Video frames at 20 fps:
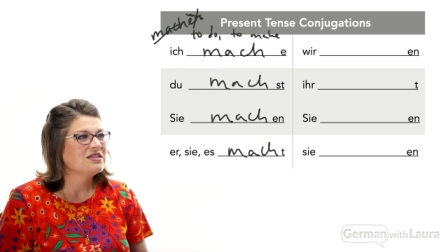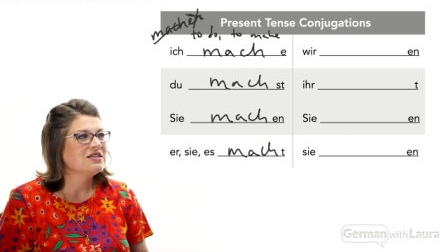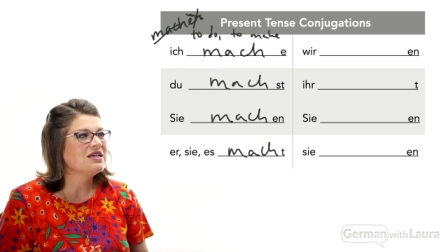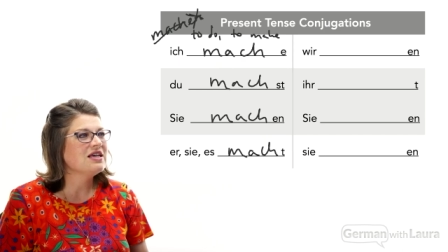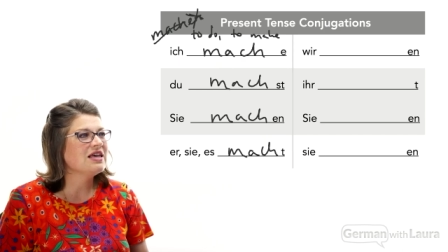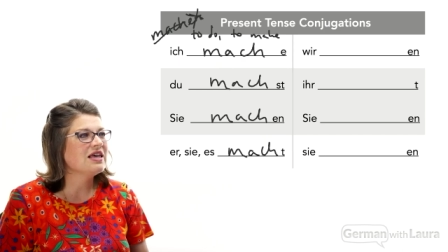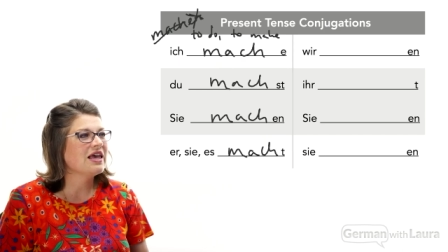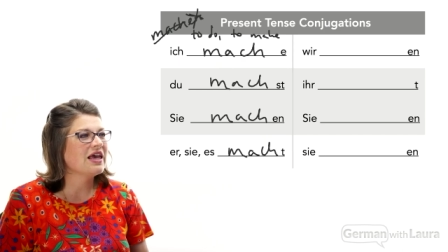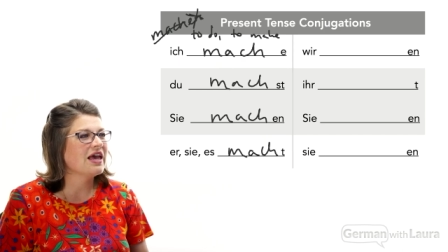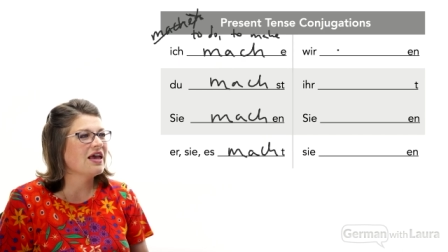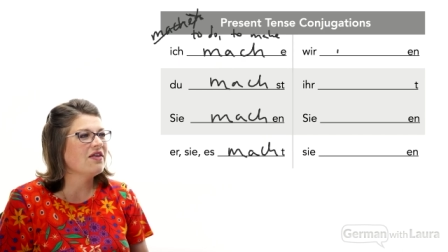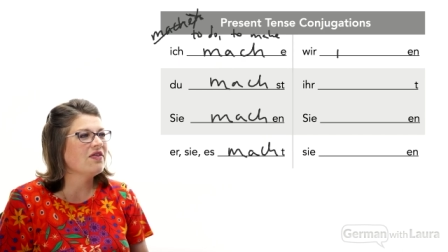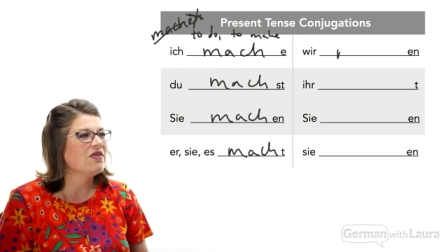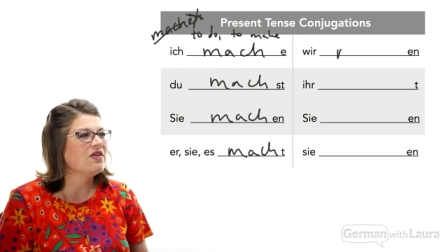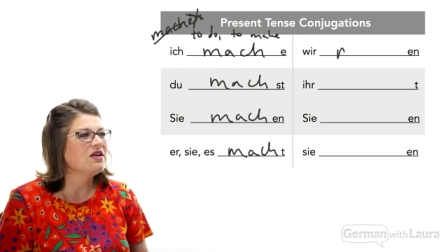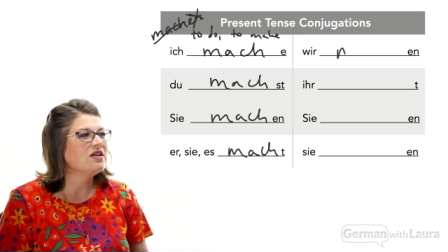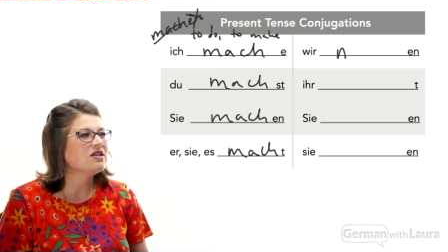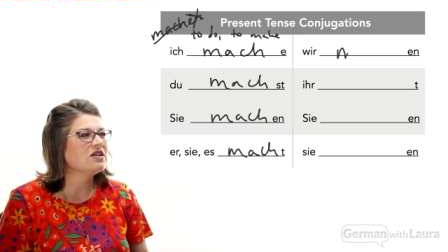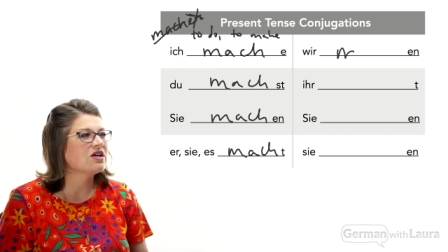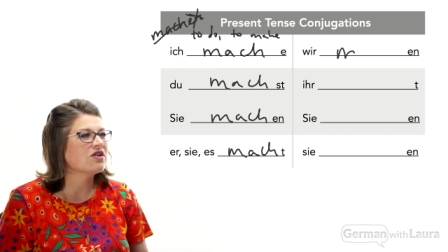to
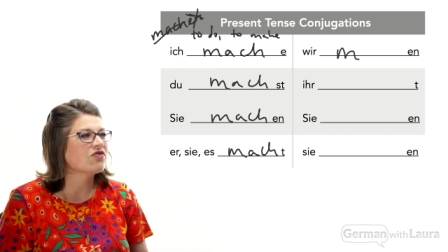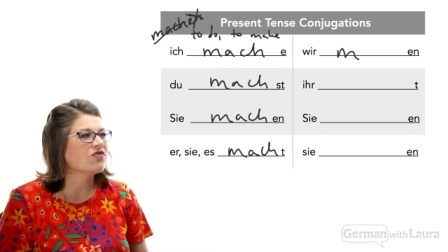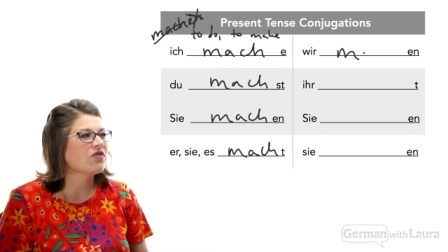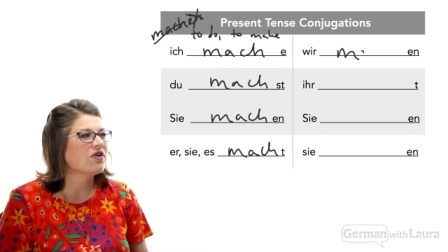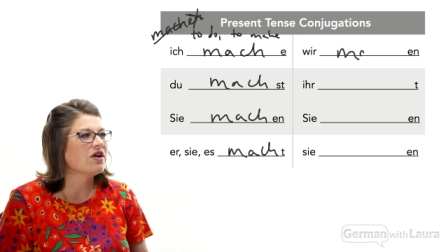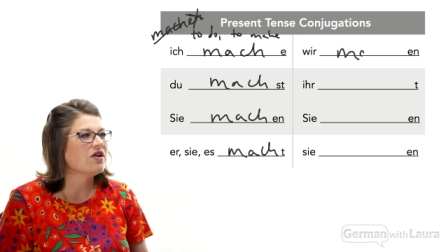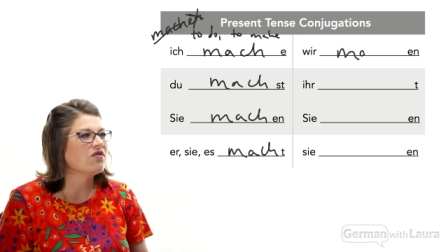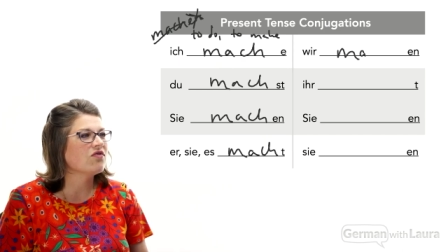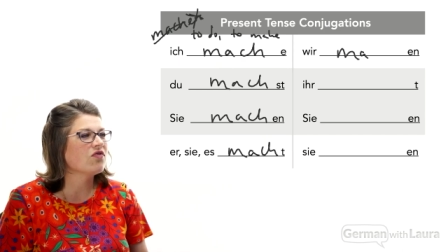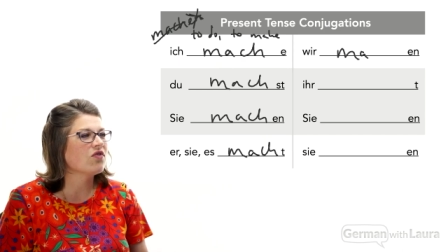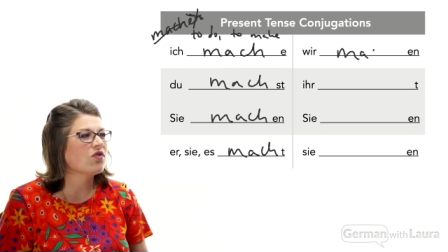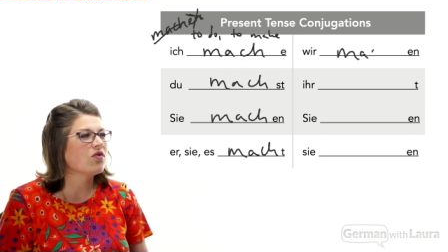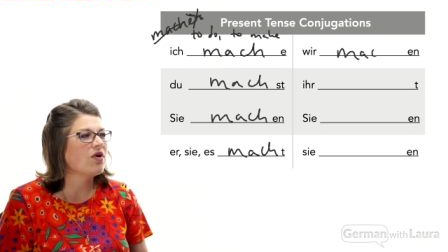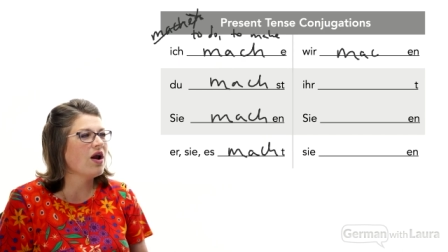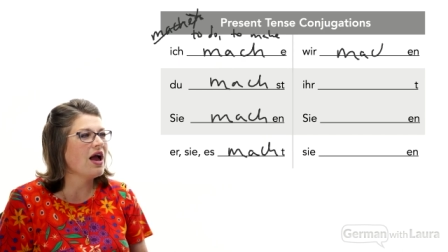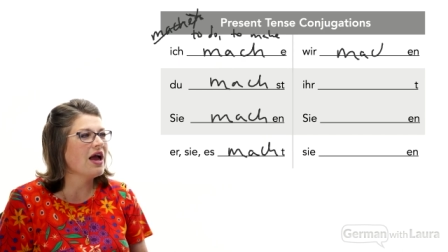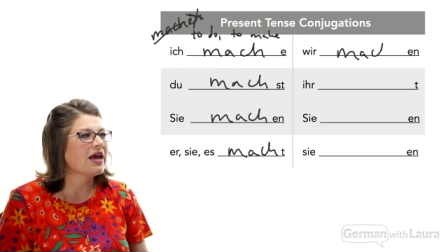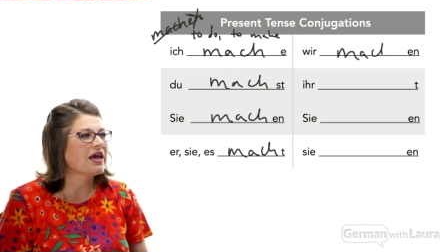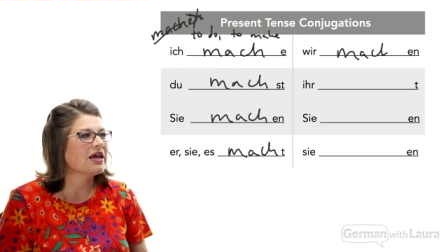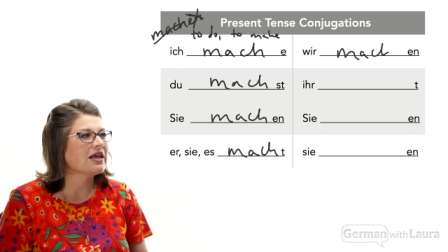get the different
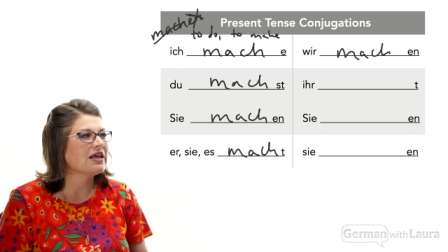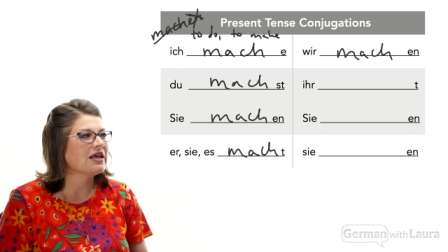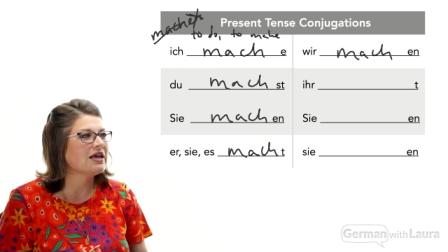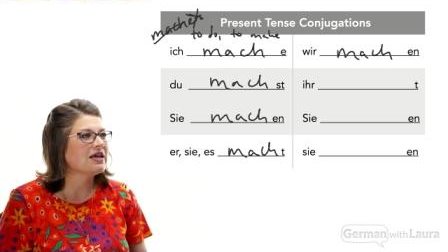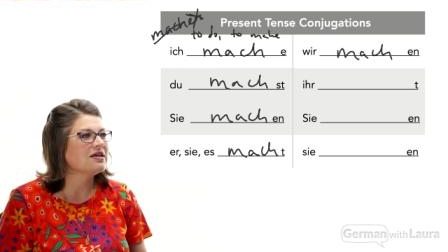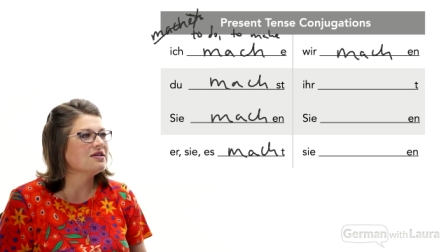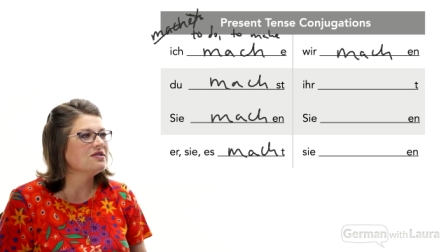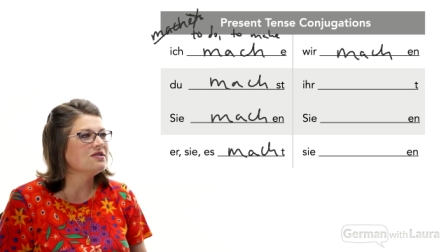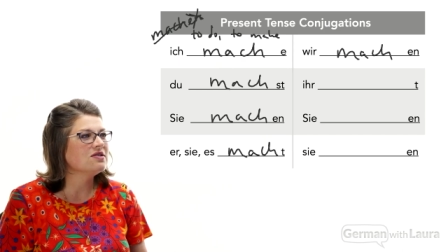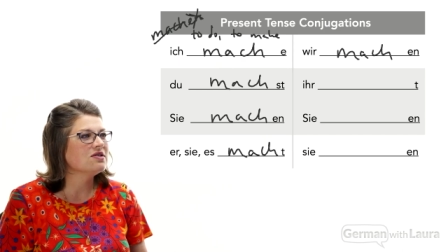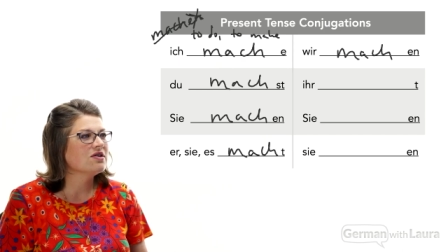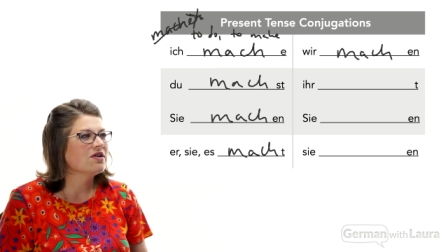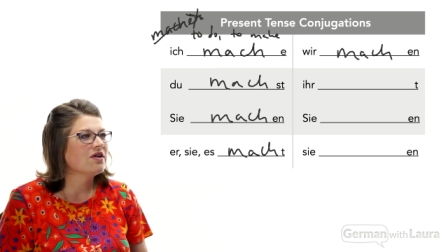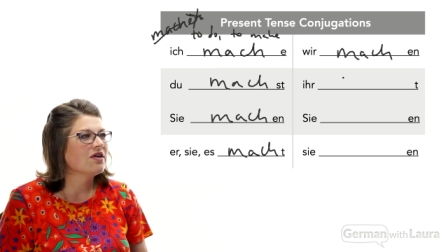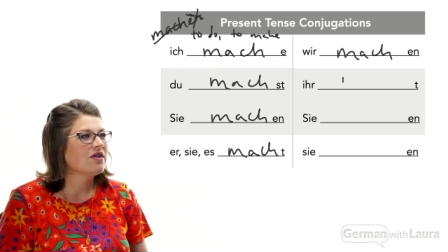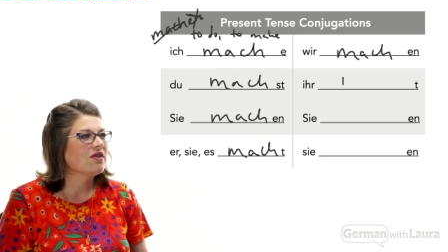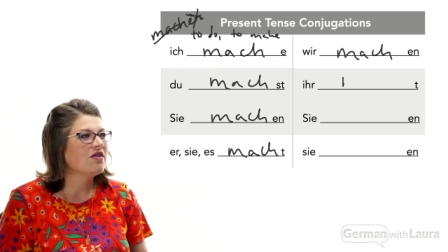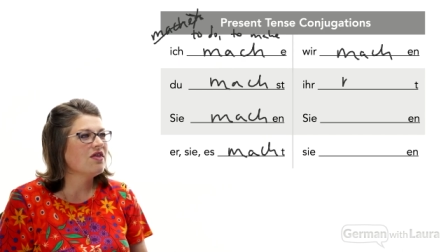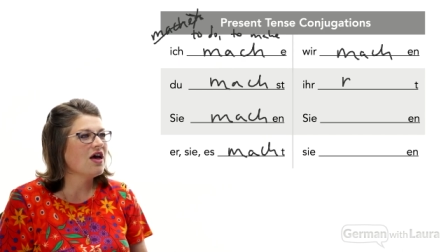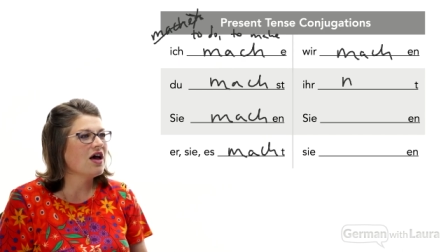varieties
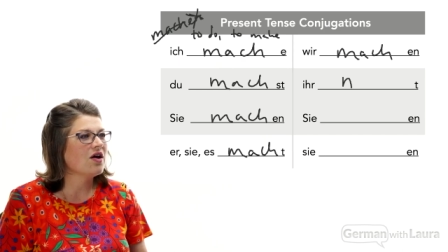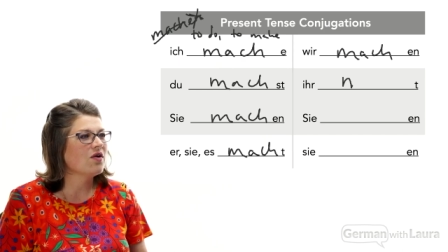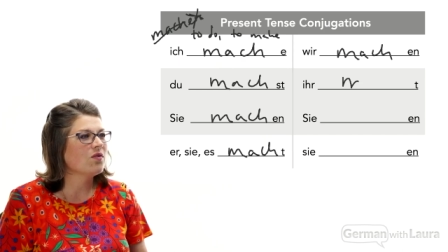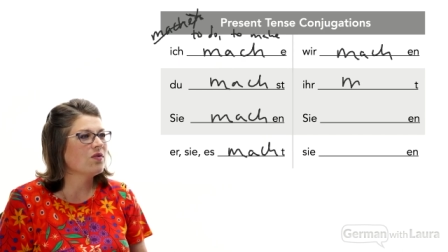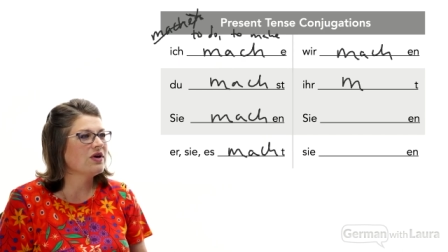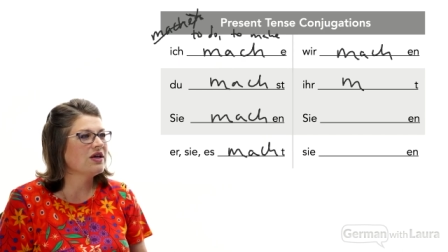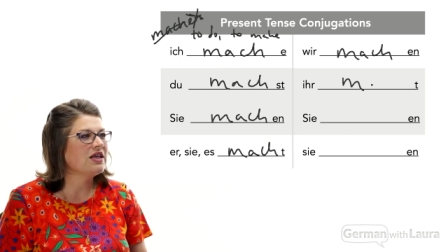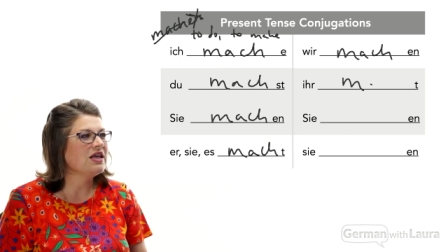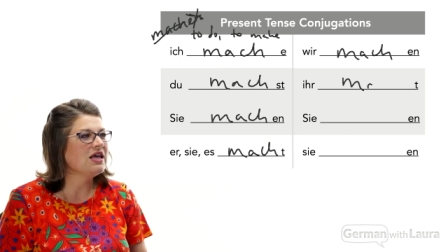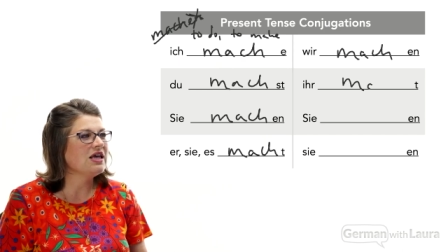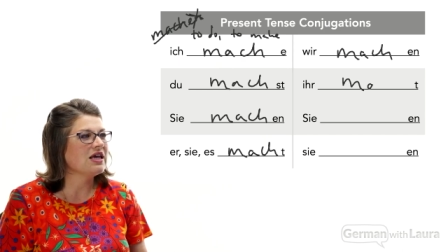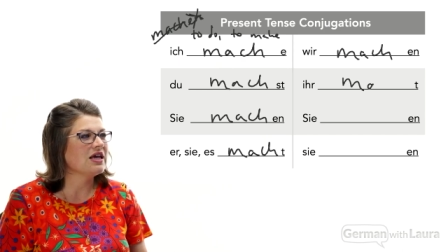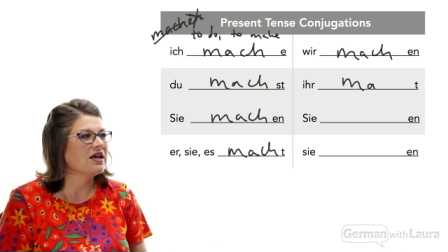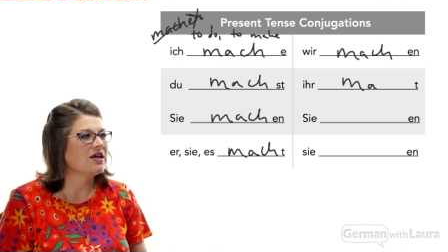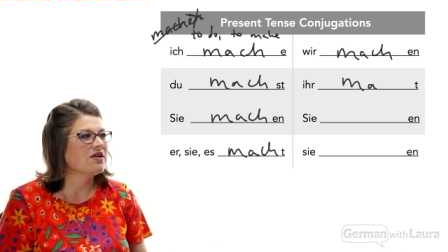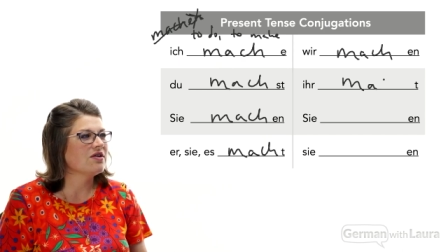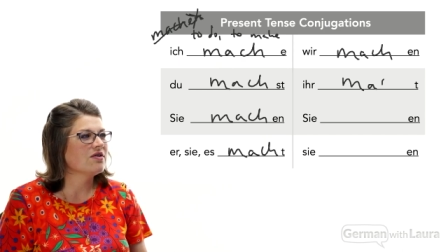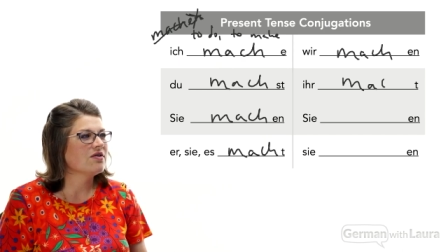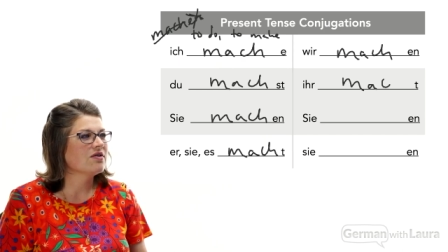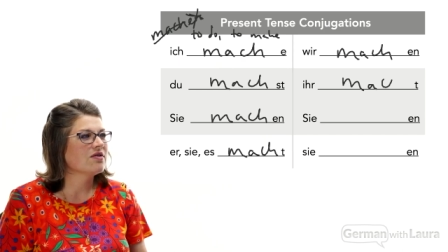that we
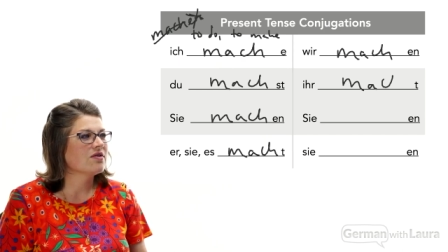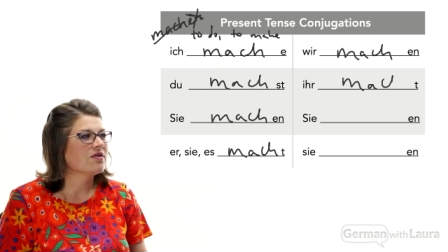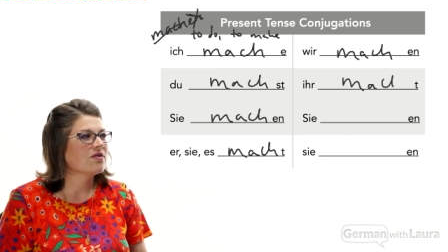need,